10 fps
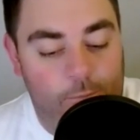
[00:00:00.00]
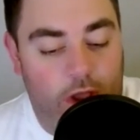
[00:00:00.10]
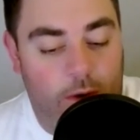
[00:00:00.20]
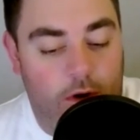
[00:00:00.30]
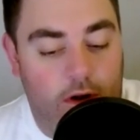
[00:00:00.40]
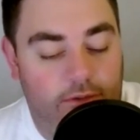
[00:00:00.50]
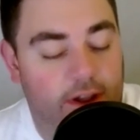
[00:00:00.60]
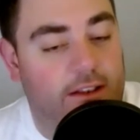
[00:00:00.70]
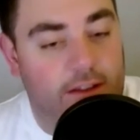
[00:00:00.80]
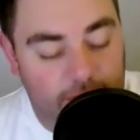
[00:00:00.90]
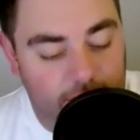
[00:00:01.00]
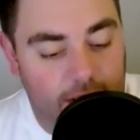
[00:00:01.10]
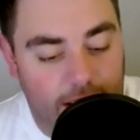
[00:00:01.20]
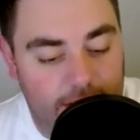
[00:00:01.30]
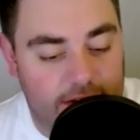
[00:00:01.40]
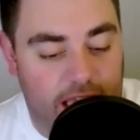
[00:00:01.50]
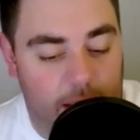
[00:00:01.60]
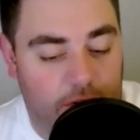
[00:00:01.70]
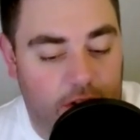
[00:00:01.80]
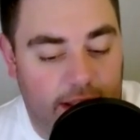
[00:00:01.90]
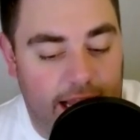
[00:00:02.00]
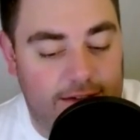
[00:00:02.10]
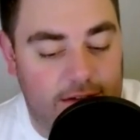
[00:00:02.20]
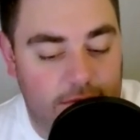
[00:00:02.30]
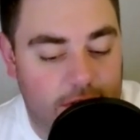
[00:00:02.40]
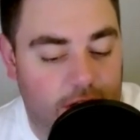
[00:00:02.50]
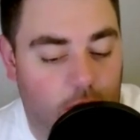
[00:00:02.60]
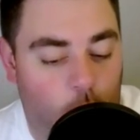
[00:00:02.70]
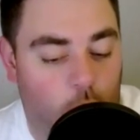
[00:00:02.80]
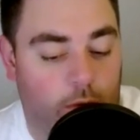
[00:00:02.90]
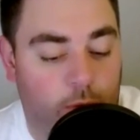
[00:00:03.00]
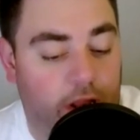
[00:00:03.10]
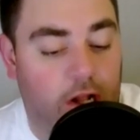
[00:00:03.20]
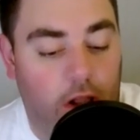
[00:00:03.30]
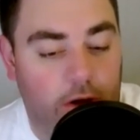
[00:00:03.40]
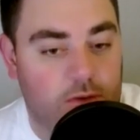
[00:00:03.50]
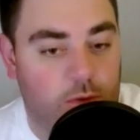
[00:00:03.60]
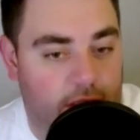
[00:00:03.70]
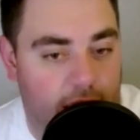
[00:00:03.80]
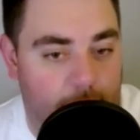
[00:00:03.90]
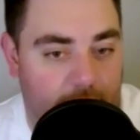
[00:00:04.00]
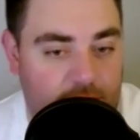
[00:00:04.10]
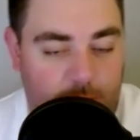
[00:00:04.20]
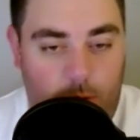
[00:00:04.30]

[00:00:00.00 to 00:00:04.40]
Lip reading: they were effective in this game on the glass, and were pretty close with that matchup.